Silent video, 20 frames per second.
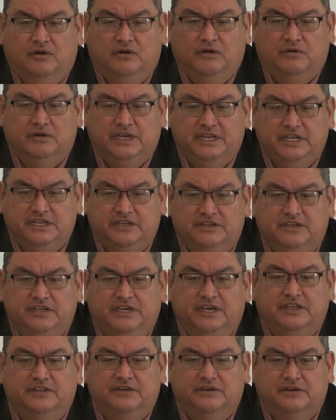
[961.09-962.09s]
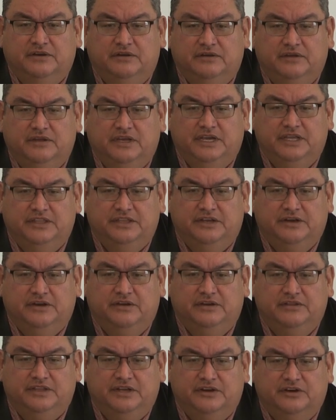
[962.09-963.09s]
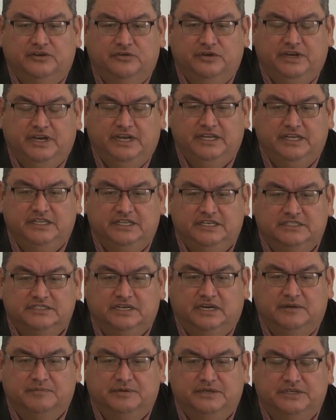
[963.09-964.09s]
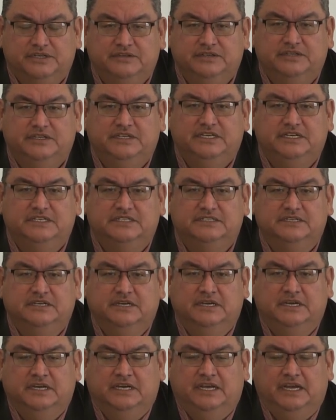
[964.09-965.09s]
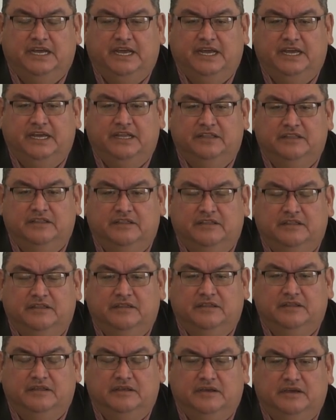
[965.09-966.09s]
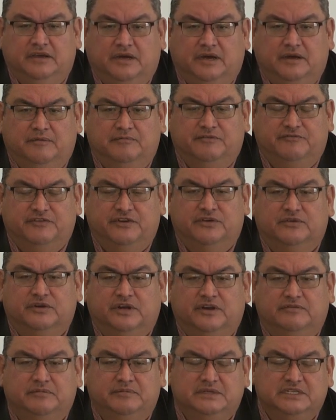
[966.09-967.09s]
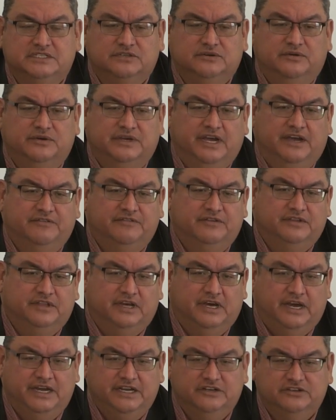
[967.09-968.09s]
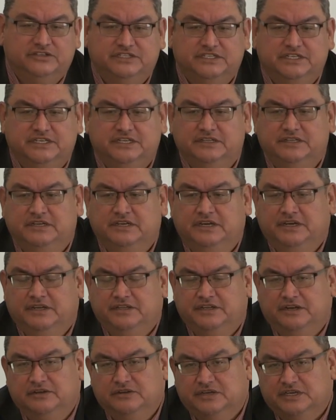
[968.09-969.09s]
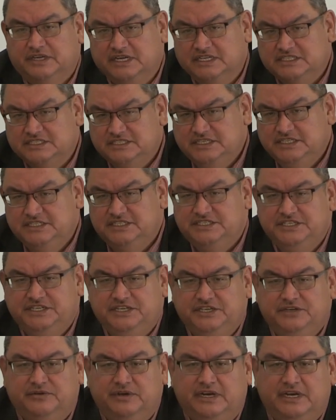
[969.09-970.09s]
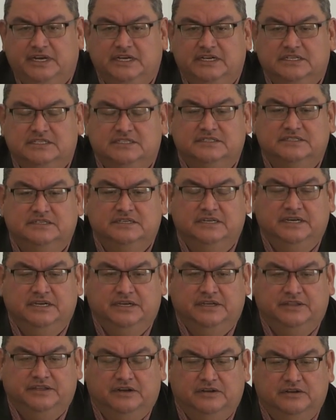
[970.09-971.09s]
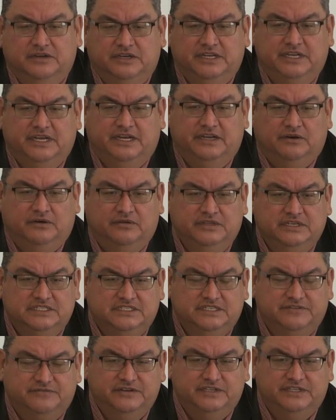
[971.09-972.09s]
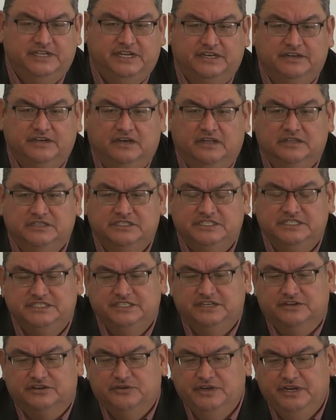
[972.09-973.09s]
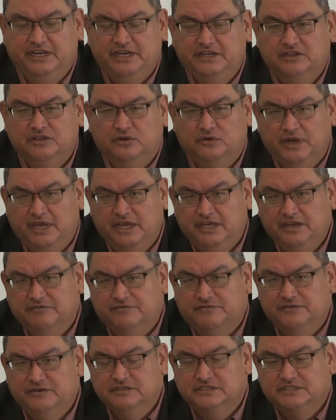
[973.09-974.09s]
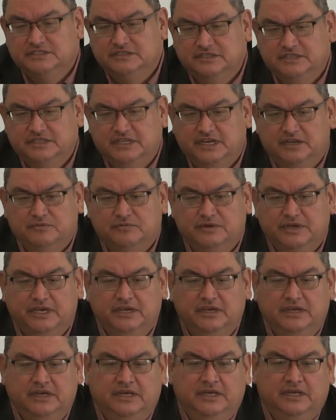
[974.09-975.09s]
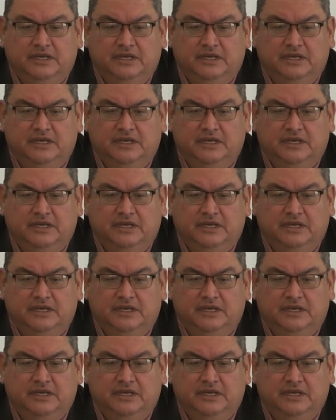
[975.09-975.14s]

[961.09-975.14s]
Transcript: all getting together and they're creating these opportunities. And the federal government is going after the hydrogen. They're looking at CCUS. They're looking at all these different technologies. They're creating low-hanging fruits, so then that way